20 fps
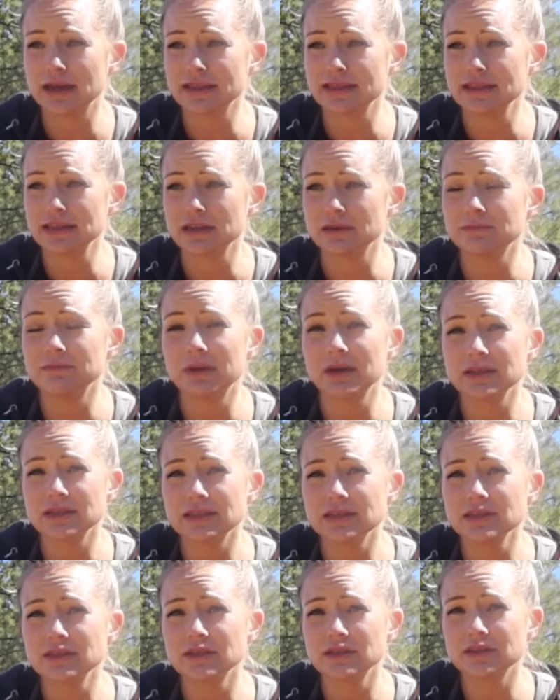I think a
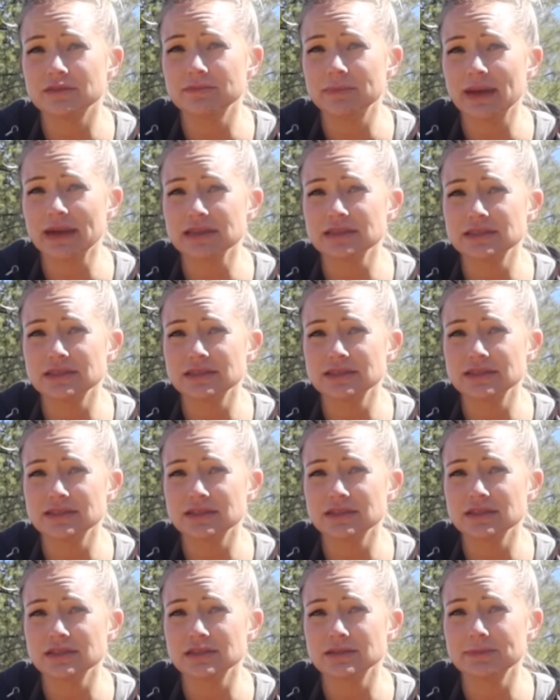monkey could have backed it
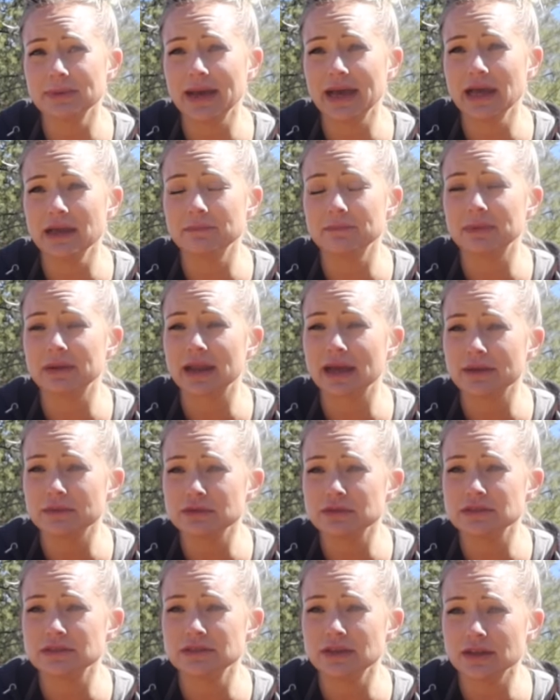into the spot, but I
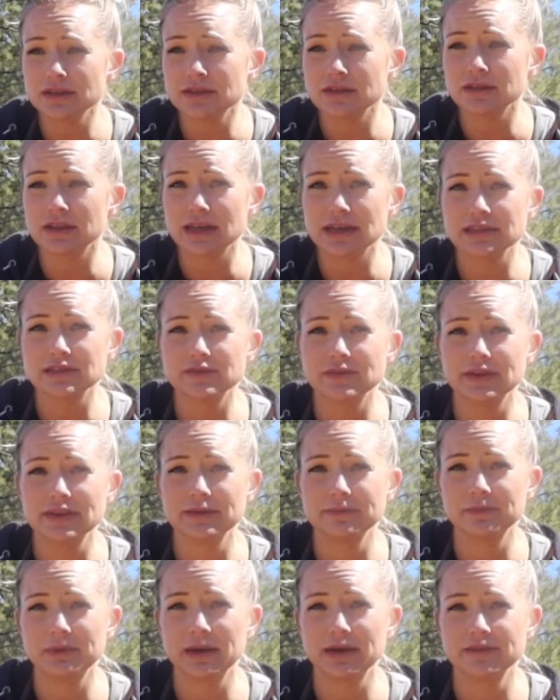was nonetheless
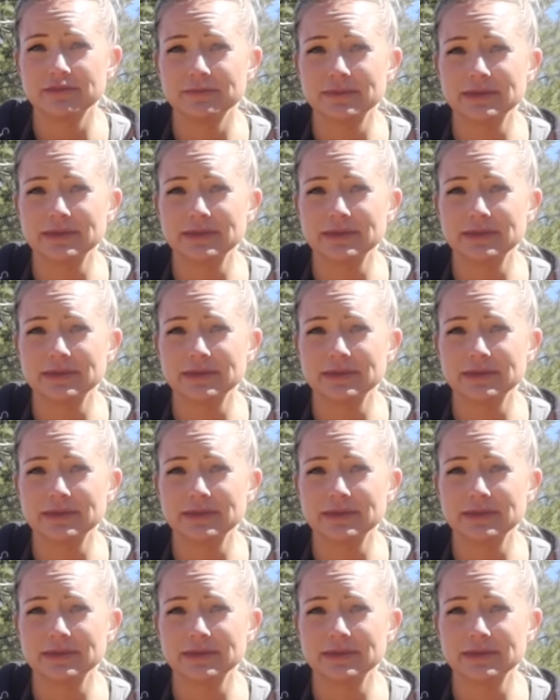very proud of